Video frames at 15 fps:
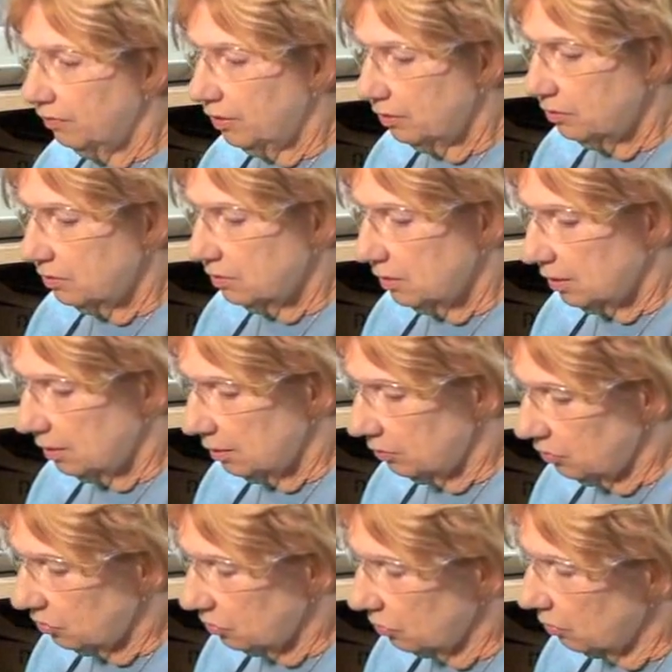of this
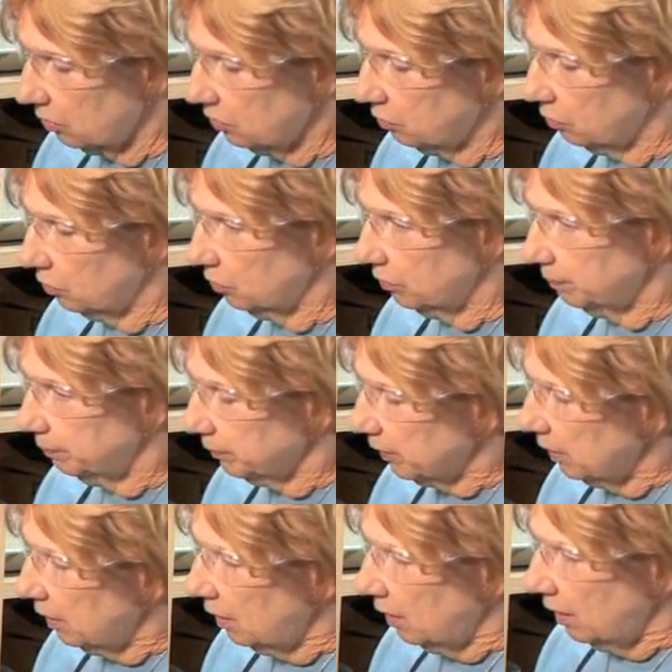storage room
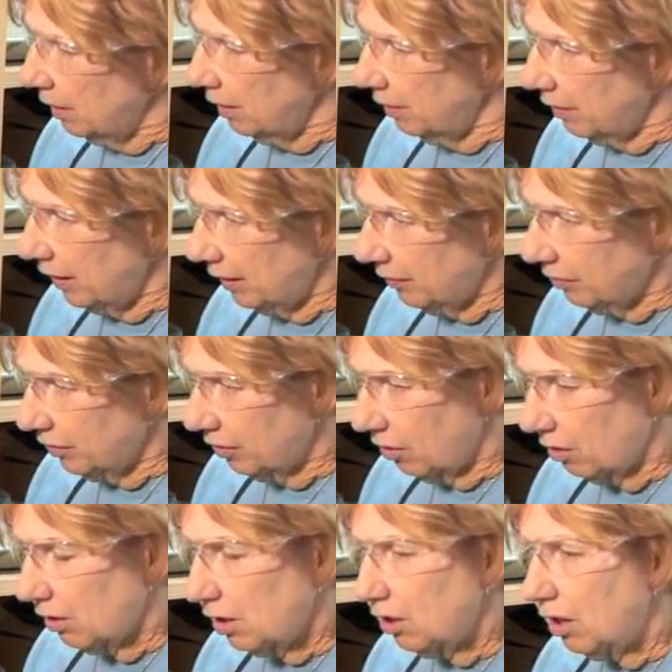that there
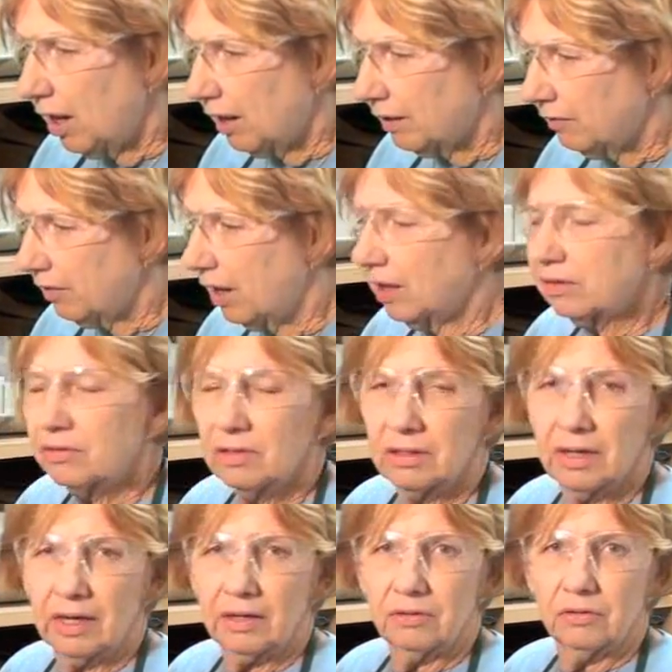are a lot of
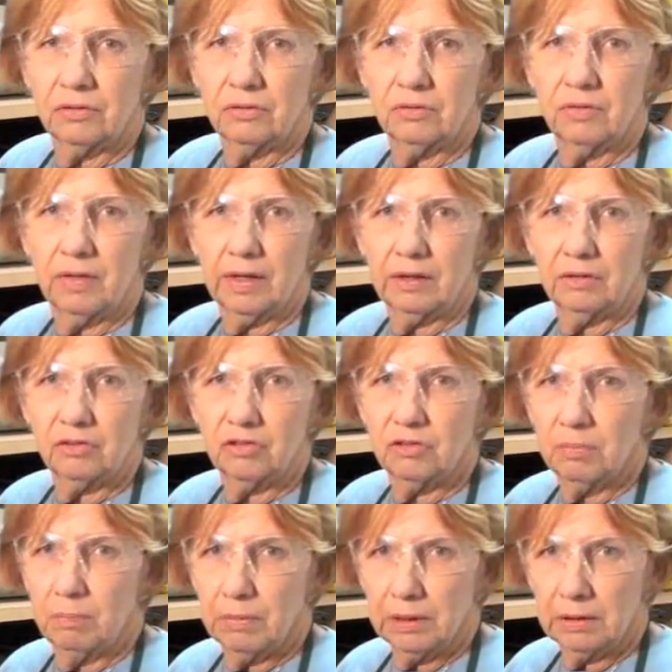oxidizers that are
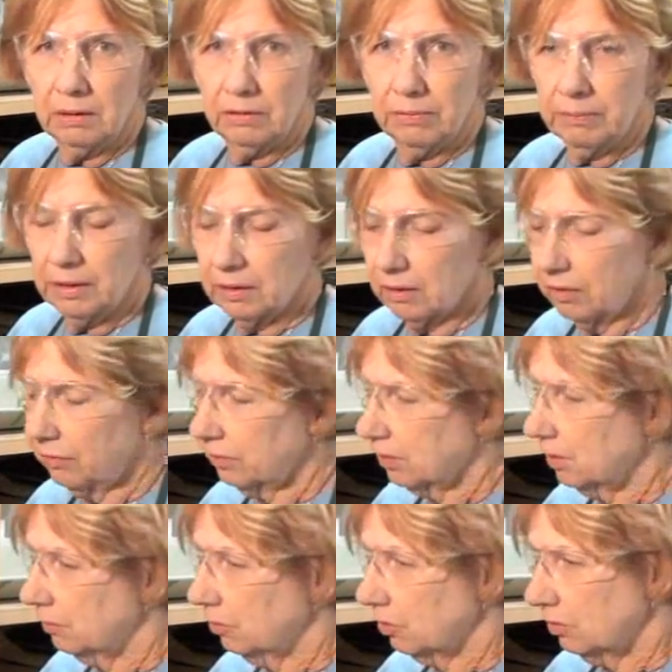just mingled among other
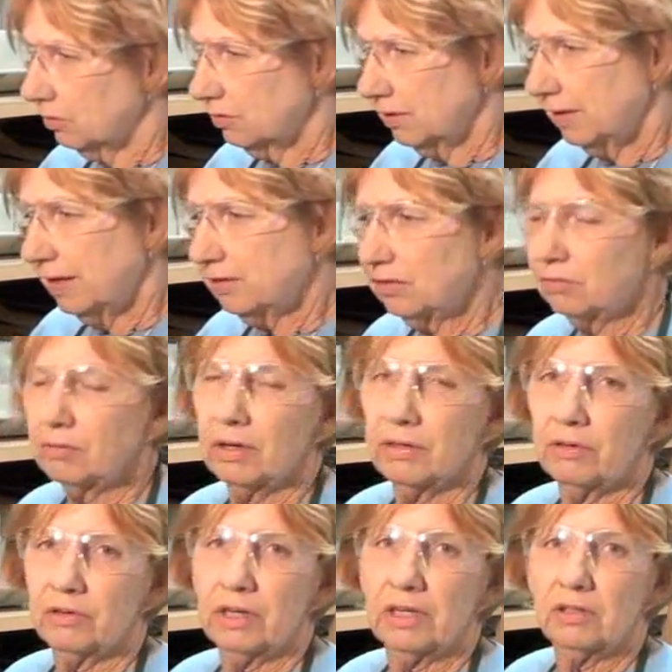chemicals, and that's a
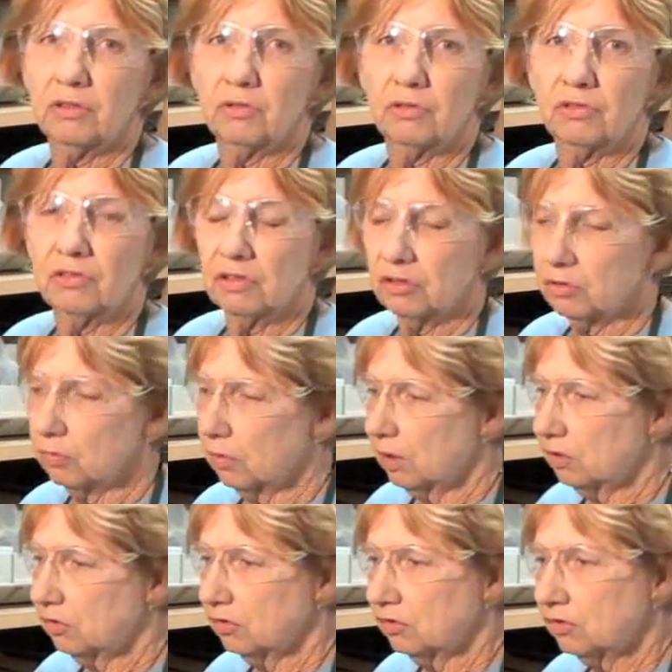rather dangerous
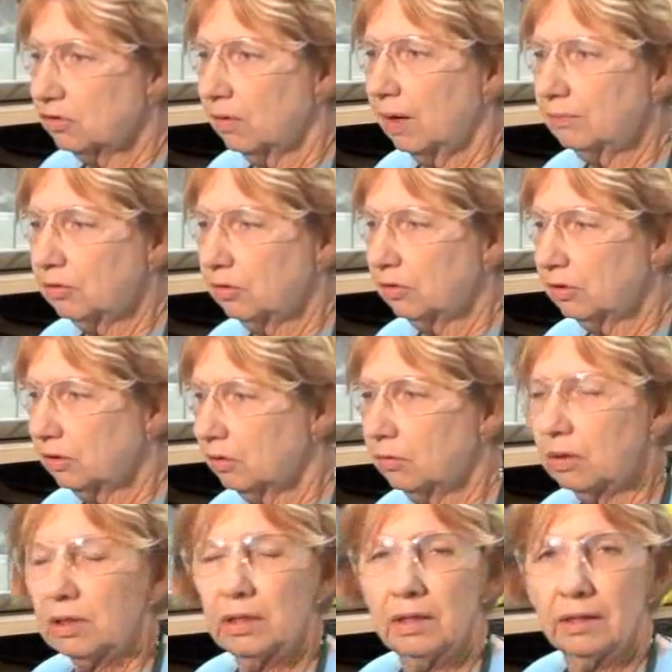situation. So I'm going to
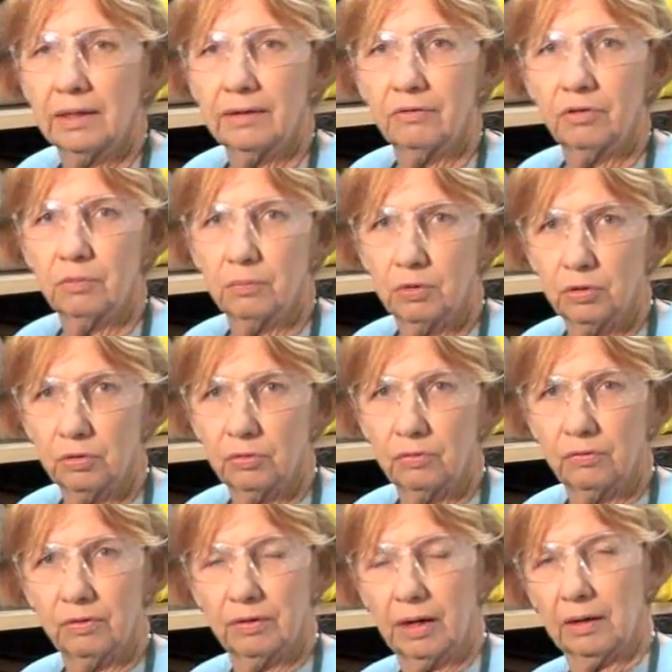go ahead and
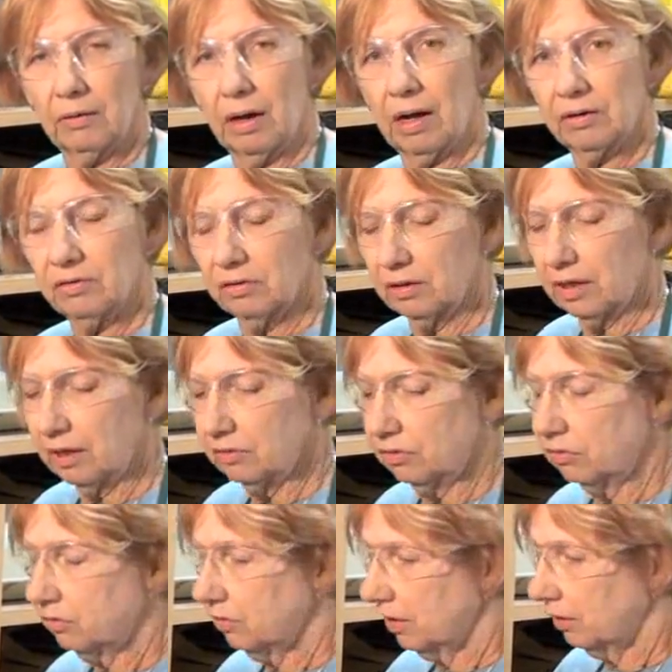remove the
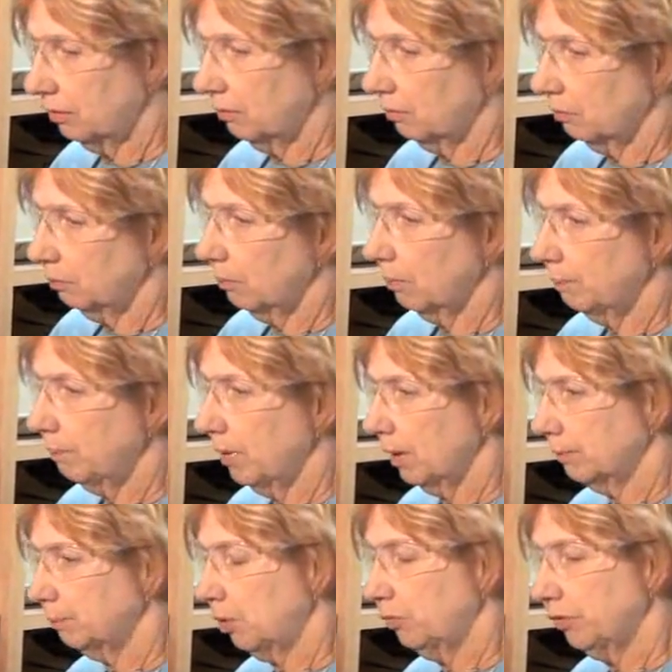oxidizers that are
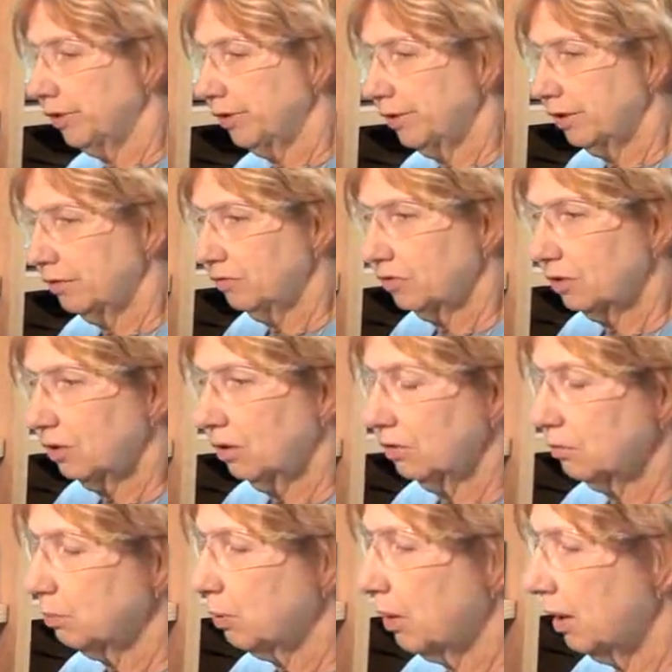potent enough to
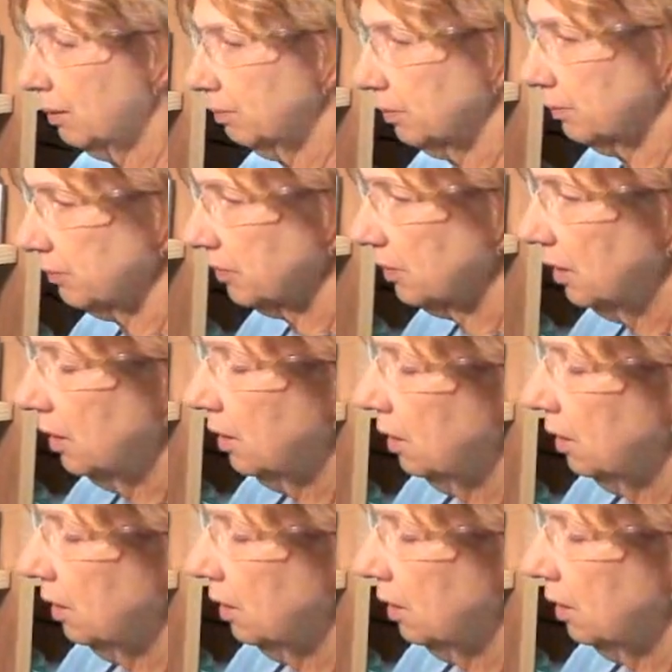cause problems.